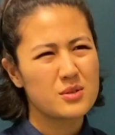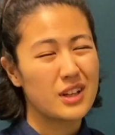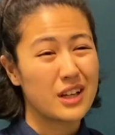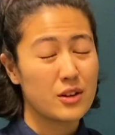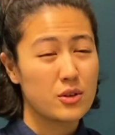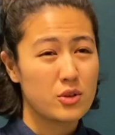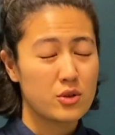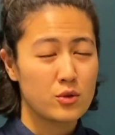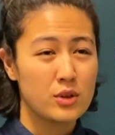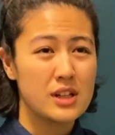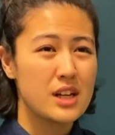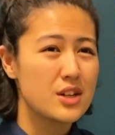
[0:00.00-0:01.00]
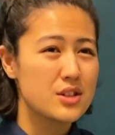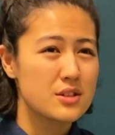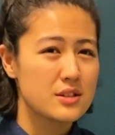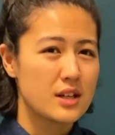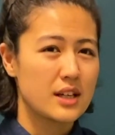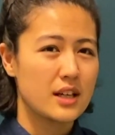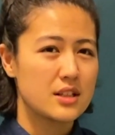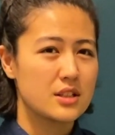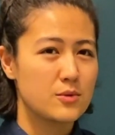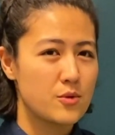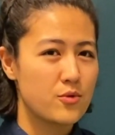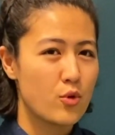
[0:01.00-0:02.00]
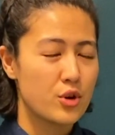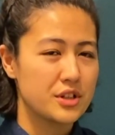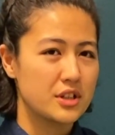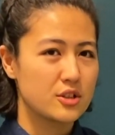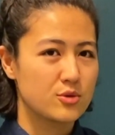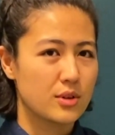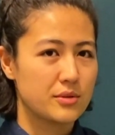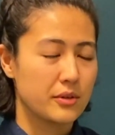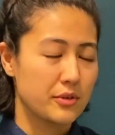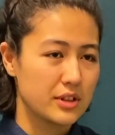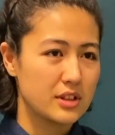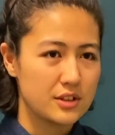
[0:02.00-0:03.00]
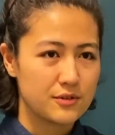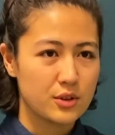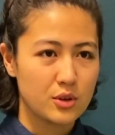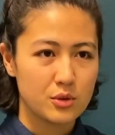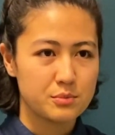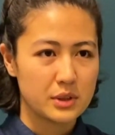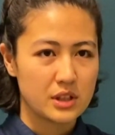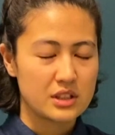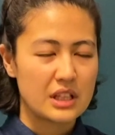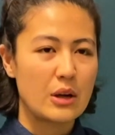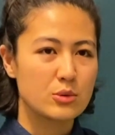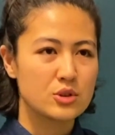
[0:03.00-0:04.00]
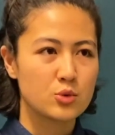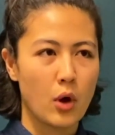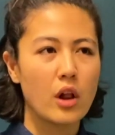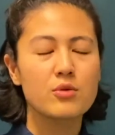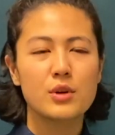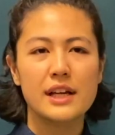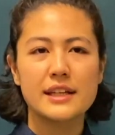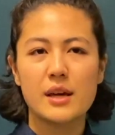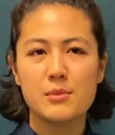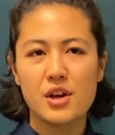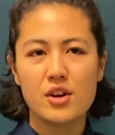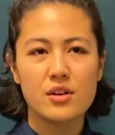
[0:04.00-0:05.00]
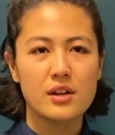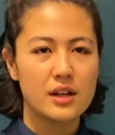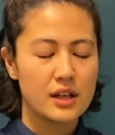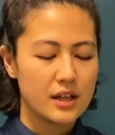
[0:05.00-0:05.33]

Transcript: like 3 years, I guess, even 4 years were like really difficult because I was 12 when I came here.